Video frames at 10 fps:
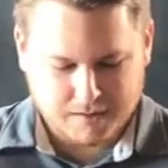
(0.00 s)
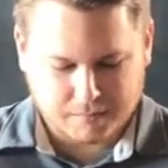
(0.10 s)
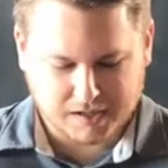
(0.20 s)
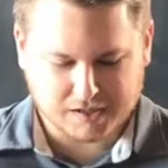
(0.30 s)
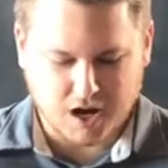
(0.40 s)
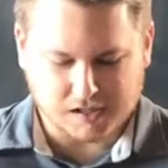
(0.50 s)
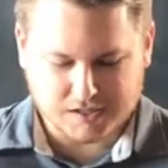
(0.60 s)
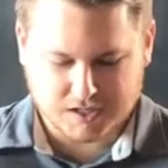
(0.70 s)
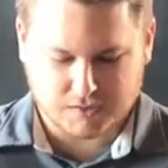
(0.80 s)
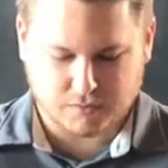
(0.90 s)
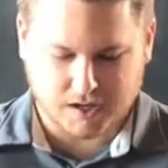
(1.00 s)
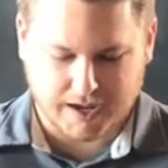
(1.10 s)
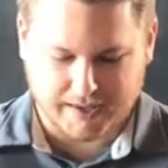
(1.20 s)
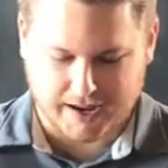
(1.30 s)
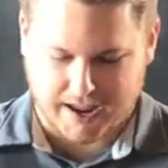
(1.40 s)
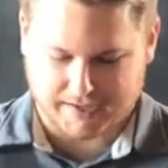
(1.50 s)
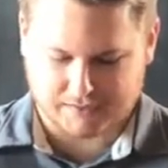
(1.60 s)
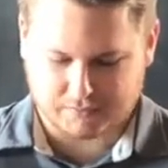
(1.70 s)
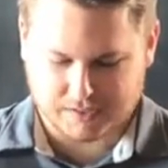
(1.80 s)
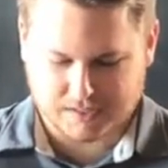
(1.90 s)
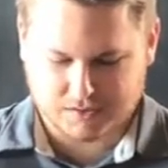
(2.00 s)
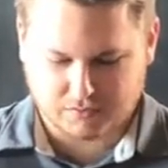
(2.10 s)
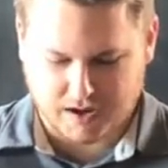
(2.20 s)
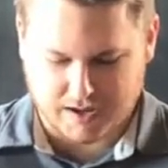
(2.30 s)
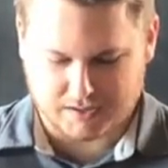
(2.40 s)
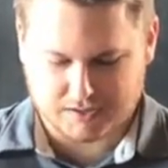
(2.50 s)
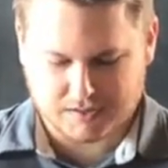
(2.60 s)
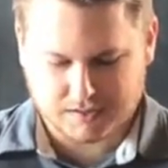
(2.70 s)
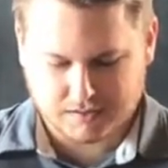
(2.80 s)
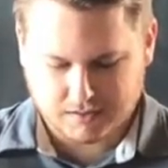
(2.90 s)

But acknowledging what I had asked was strange.